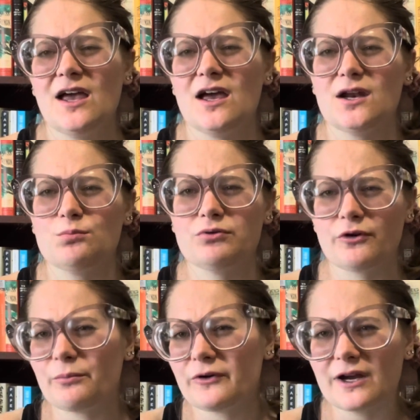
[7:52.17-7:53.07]

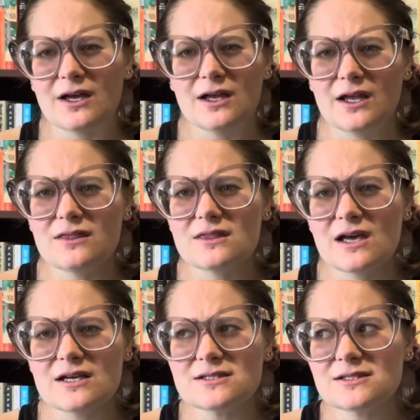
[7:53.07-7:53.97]
inappropriate in
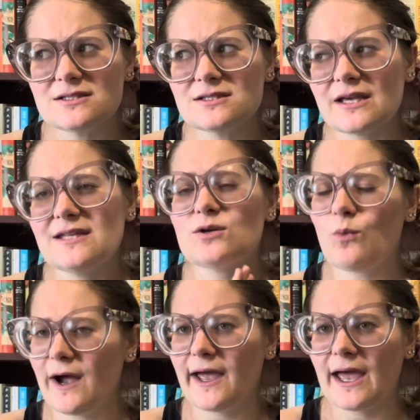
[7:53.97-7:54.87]
this. It's a
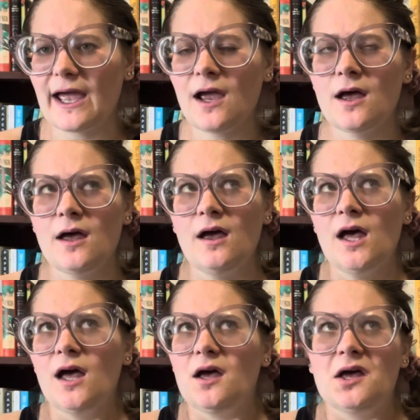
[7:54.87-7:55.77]
YA,
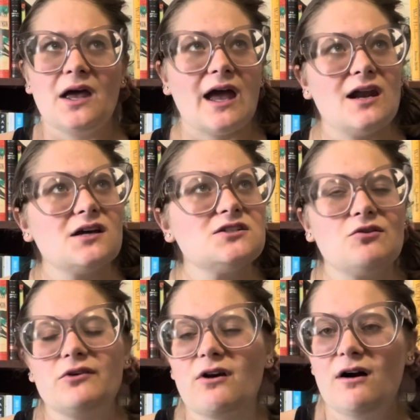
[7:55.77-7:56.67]
and I don't
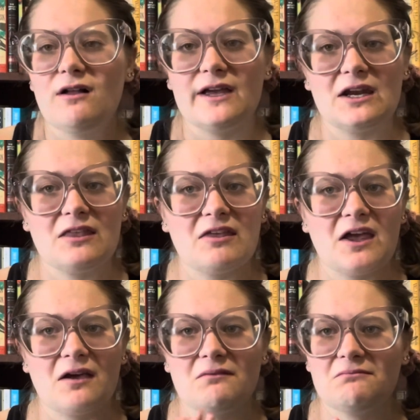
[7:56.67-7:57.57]
recall
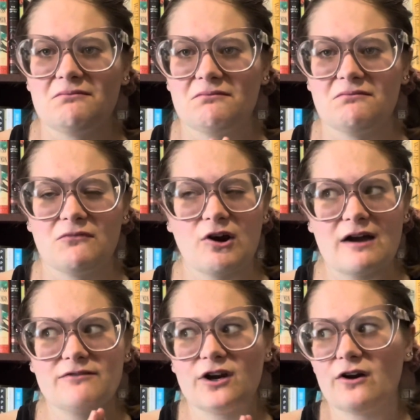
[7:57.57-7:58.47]
anything
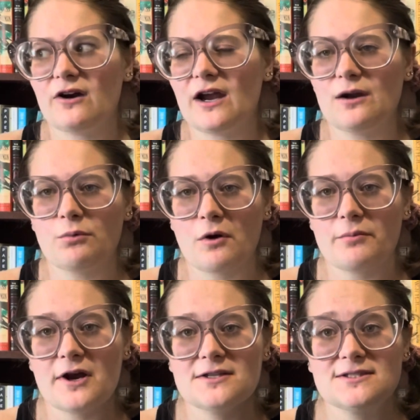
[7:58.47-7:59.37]
graphic or
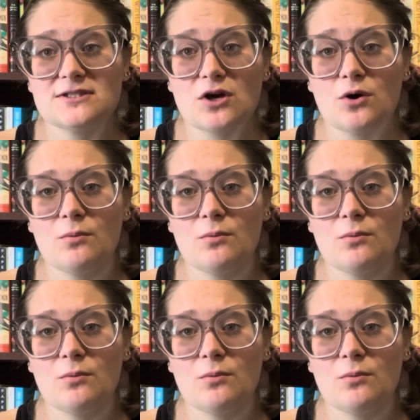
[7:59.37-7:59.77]
inappropriate. So,